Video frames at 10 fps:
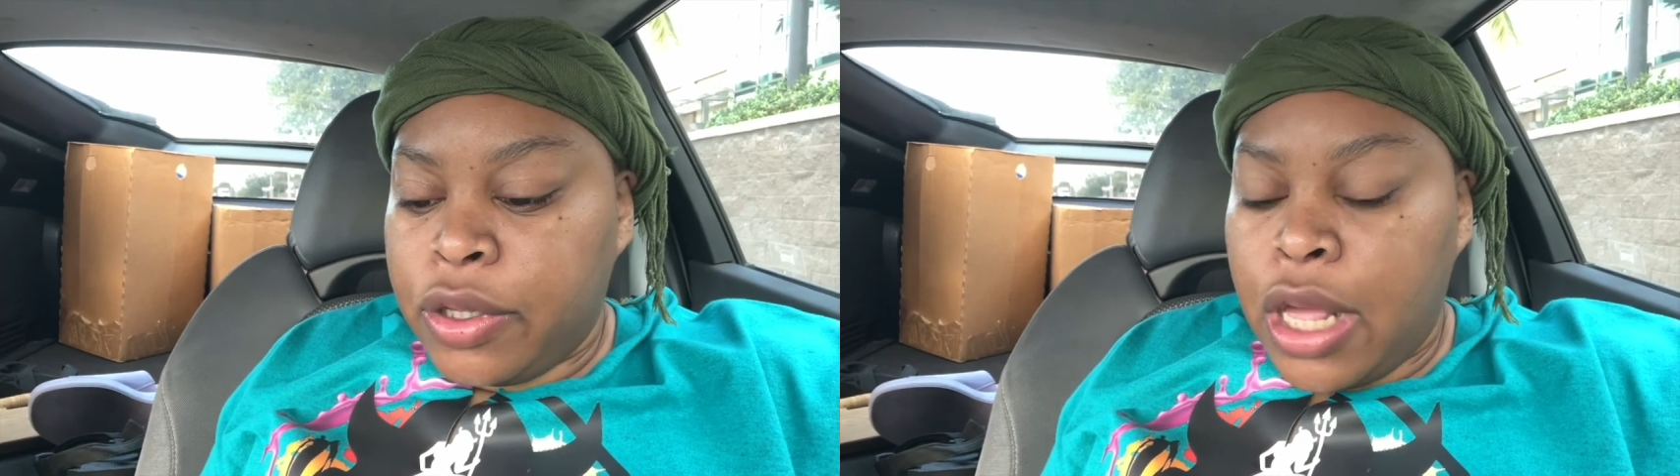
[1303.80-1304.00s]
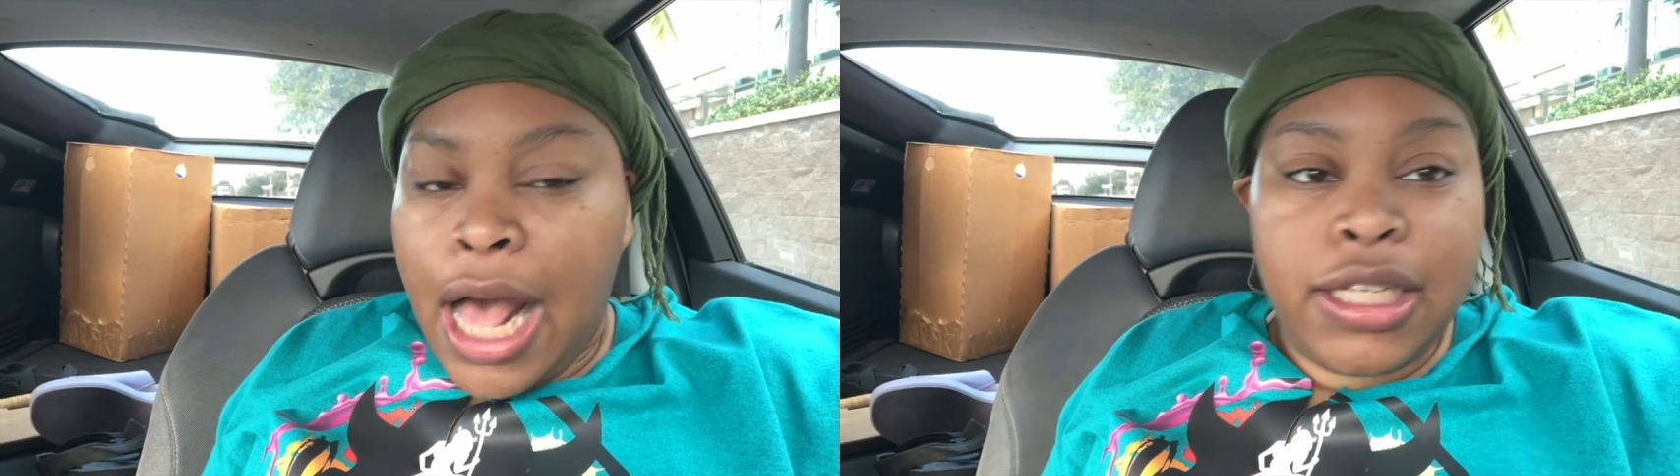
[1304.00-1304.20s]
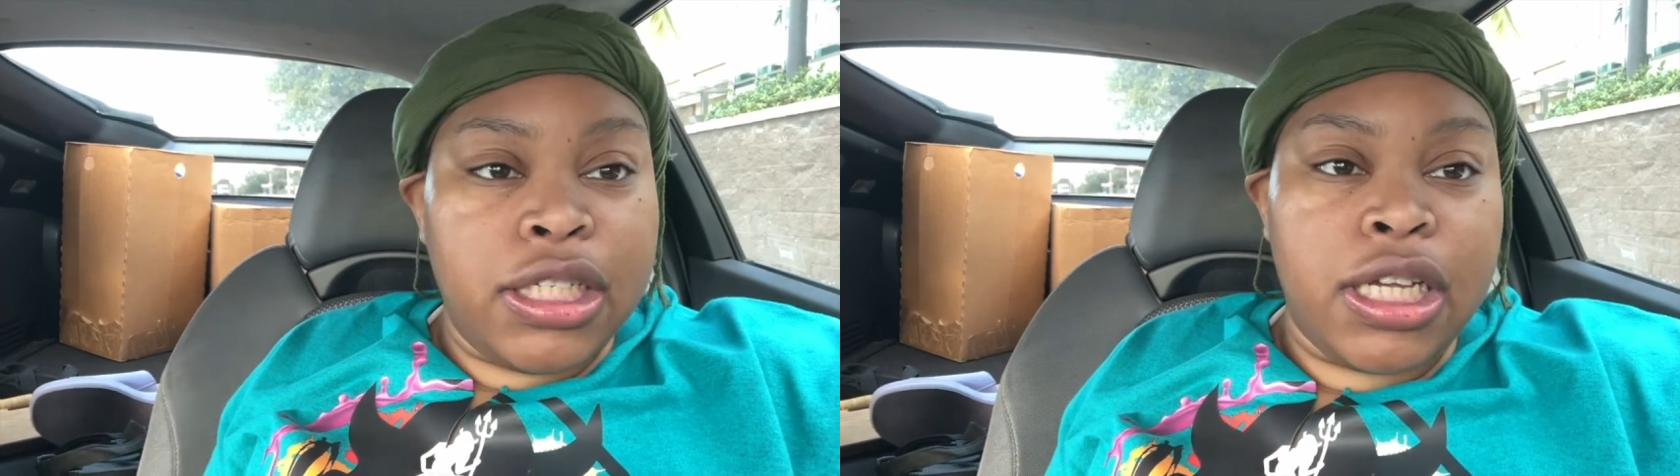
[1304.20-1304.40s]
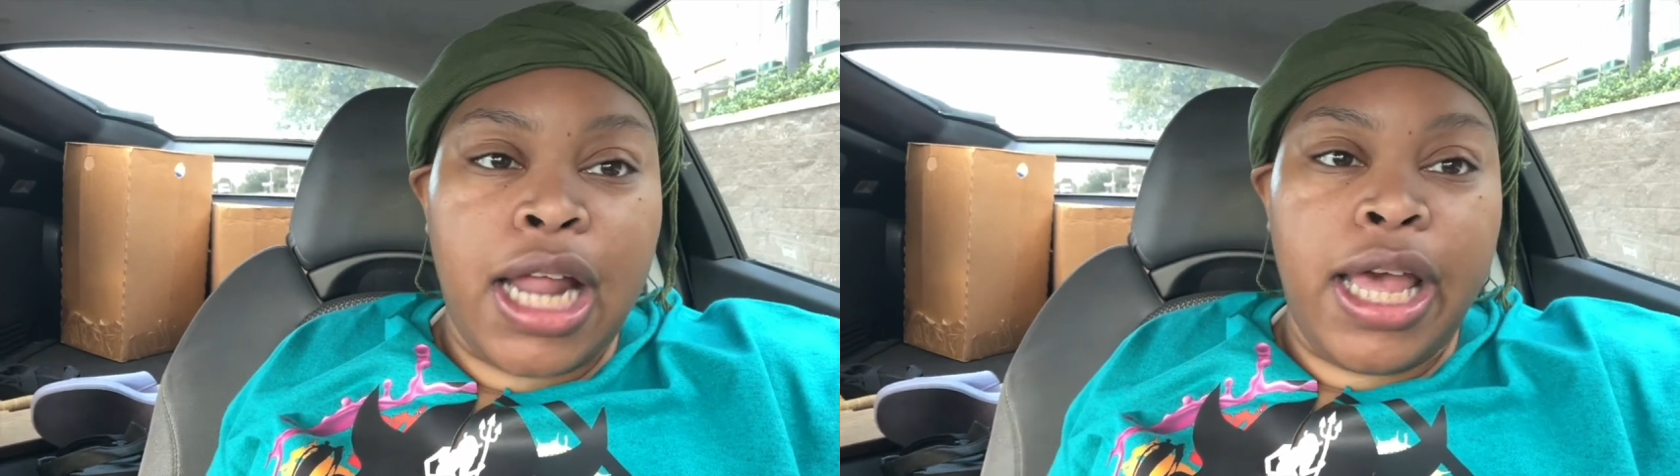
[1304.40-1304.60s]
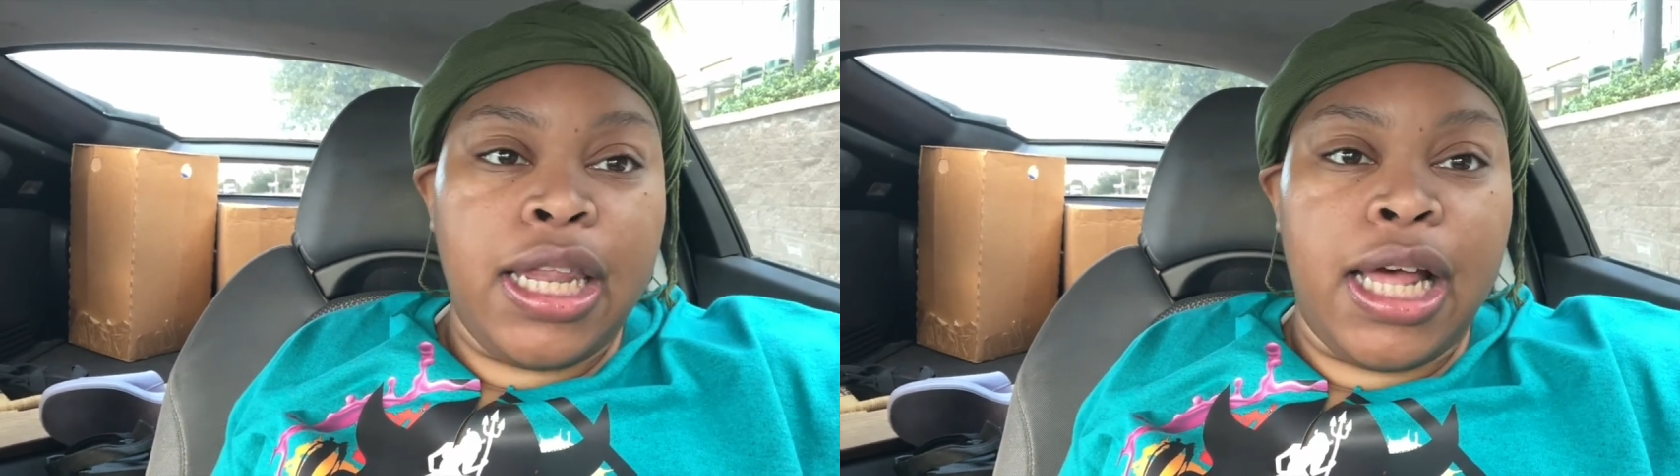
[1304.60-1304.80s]
I just could
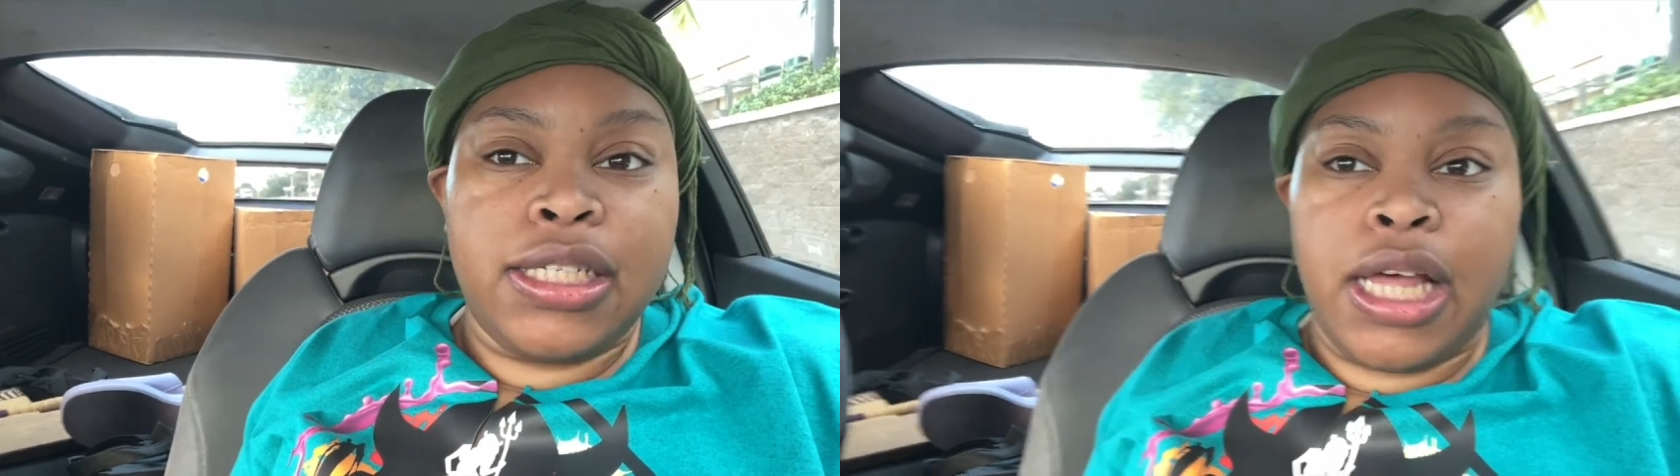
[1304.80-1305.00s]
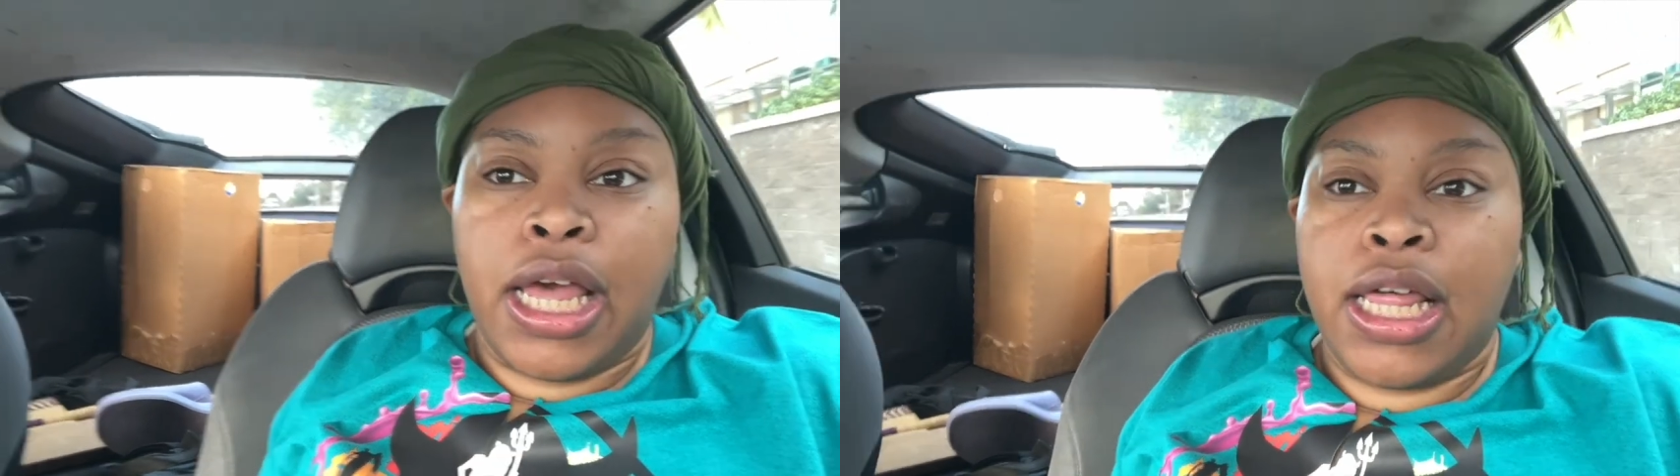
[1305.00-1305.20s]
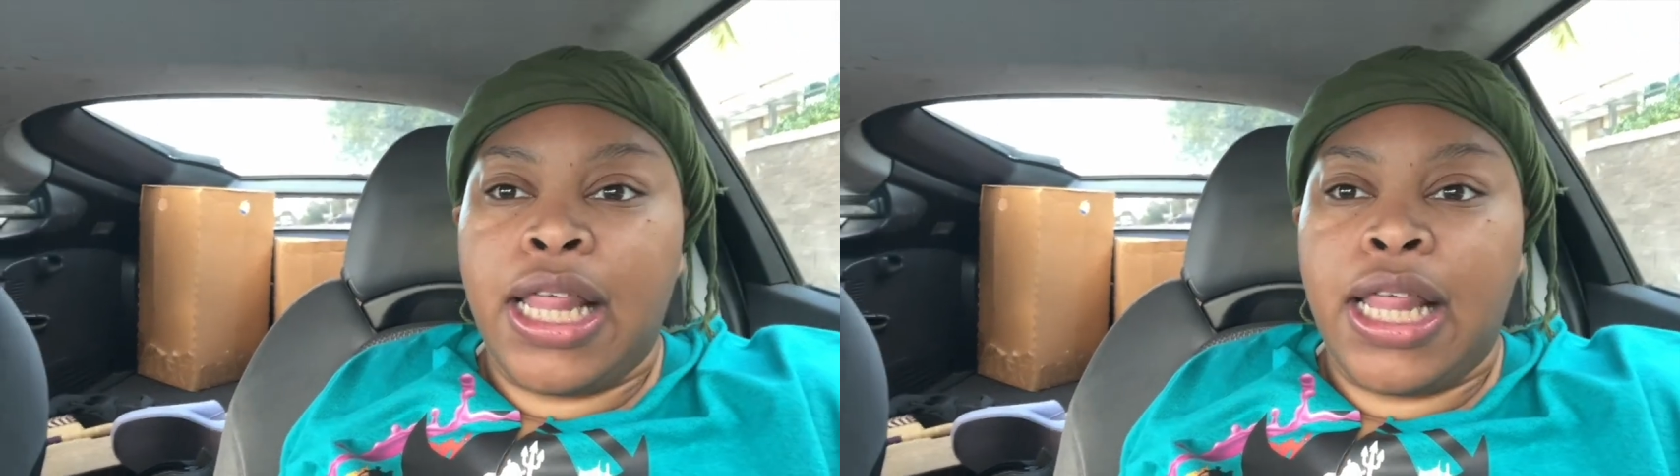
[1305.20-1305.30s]
not eat last night.